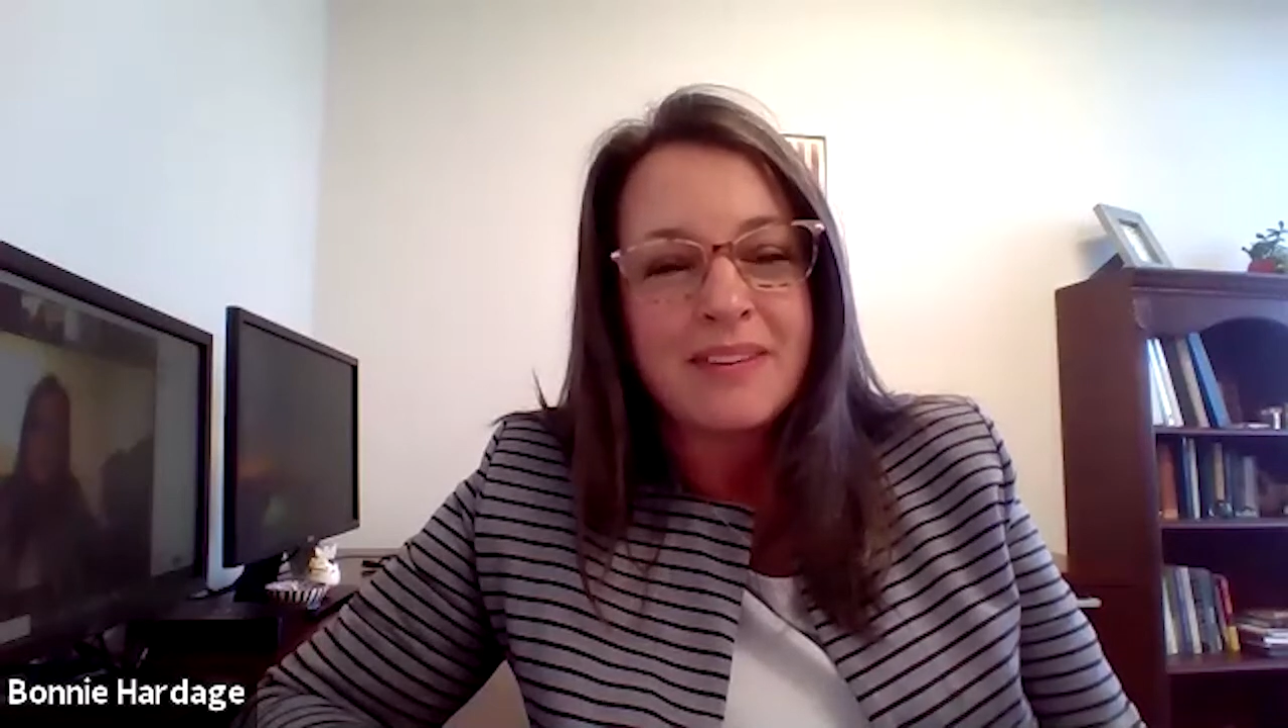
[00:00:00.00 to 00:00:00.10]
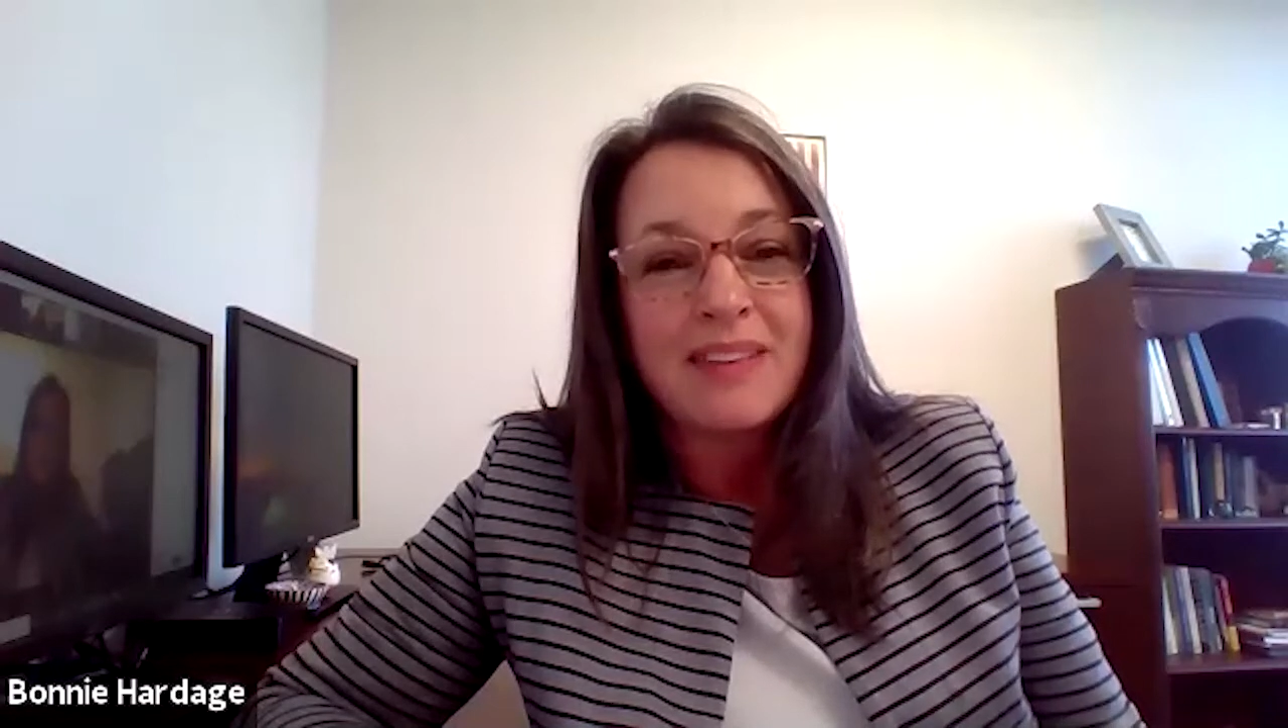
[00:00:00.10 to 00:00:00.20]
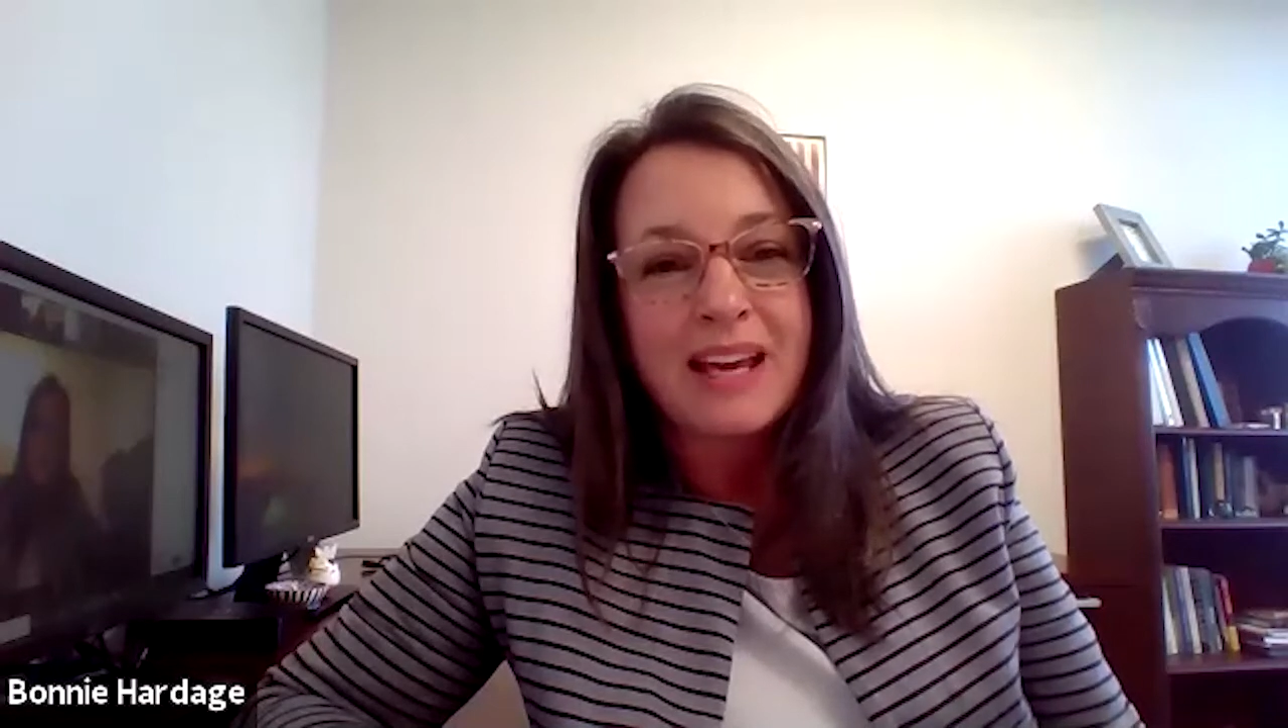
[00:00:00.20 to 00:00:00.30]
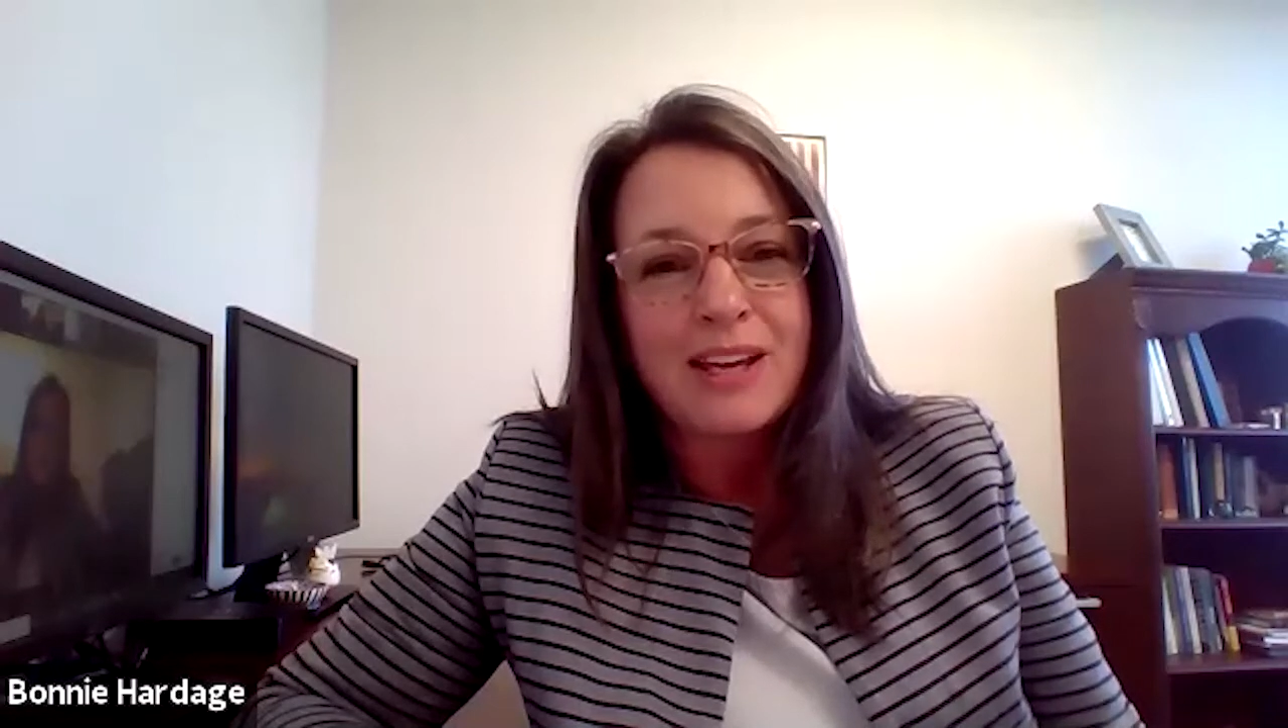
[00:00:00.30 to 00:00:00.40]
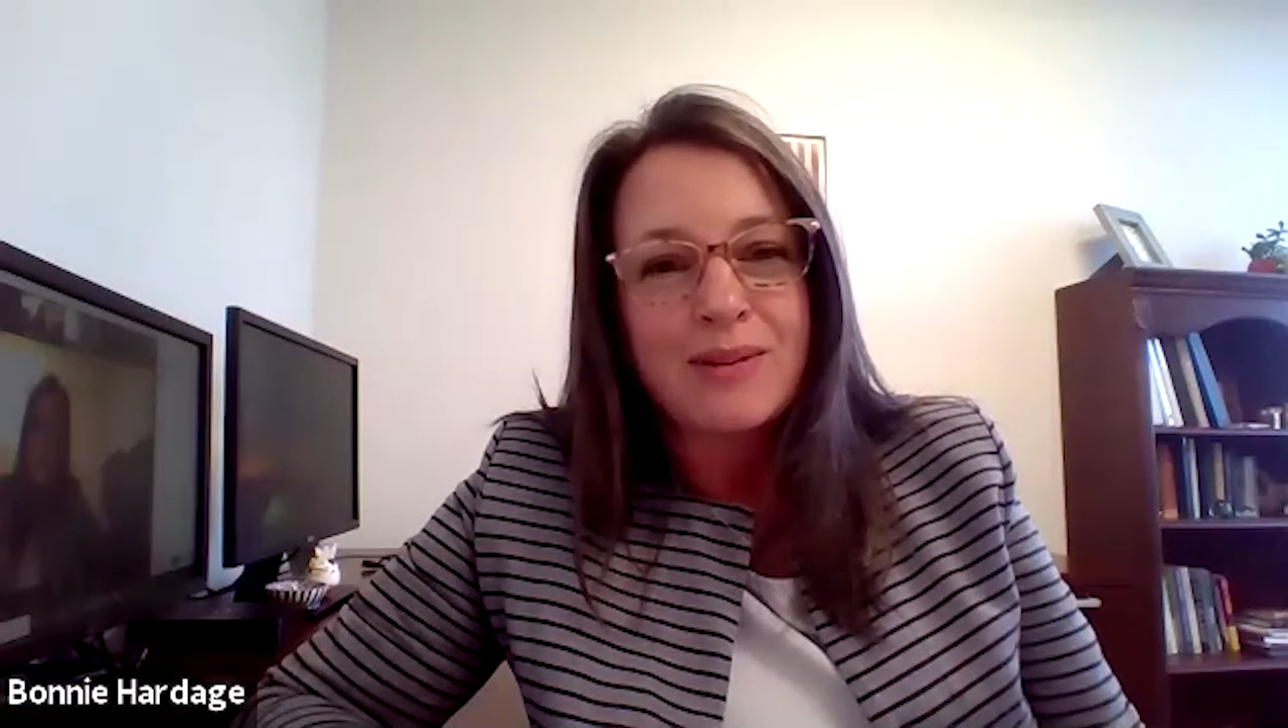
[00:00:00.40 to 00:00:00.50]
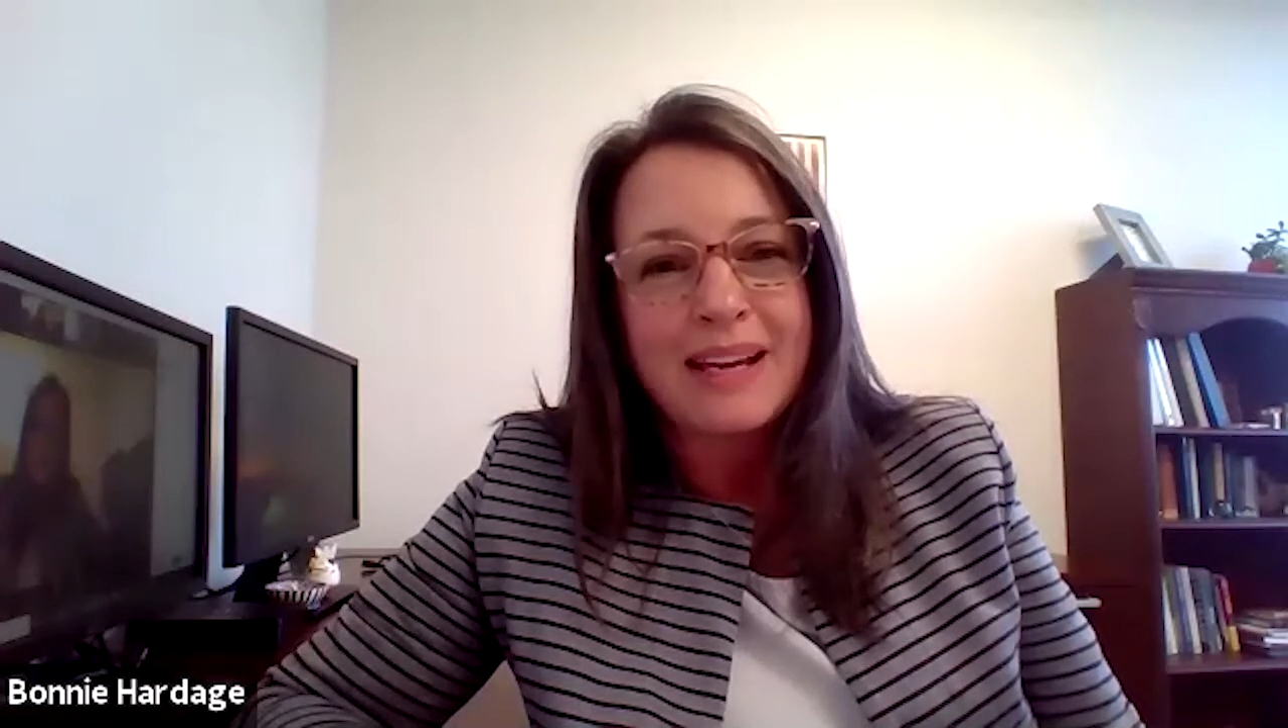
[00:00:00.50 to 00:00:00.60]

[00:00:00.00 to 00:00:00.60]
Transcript: Thank you